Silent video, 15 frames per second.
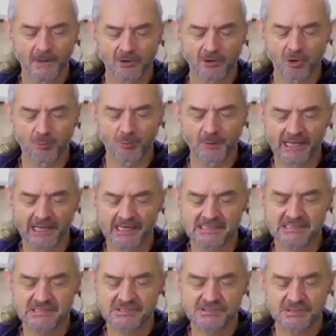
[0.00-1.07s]
And your
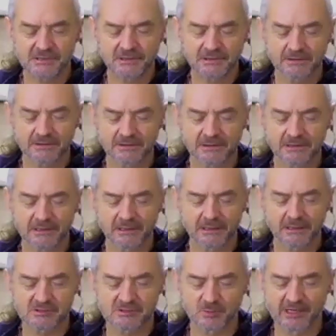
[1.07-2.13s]
base
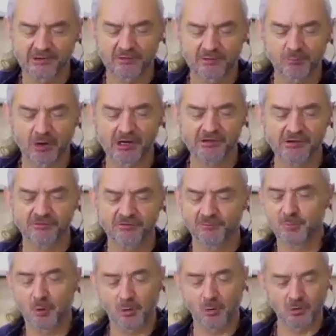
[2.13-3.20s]
is where the breath
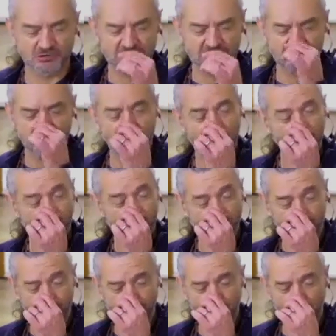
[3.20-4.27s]
pours
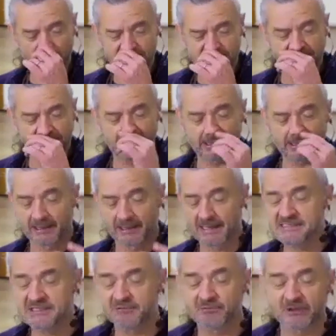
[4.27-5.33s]
through you once again
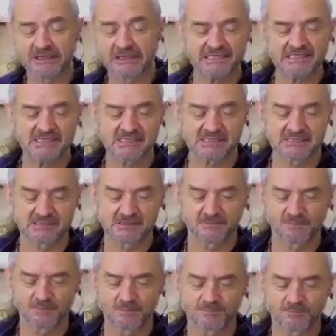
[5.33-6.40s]
as it releases
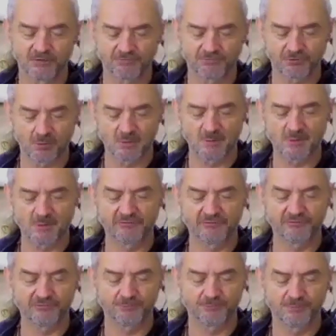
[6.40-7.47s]
from above
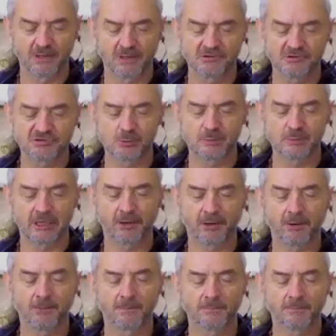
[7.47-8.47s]
to below.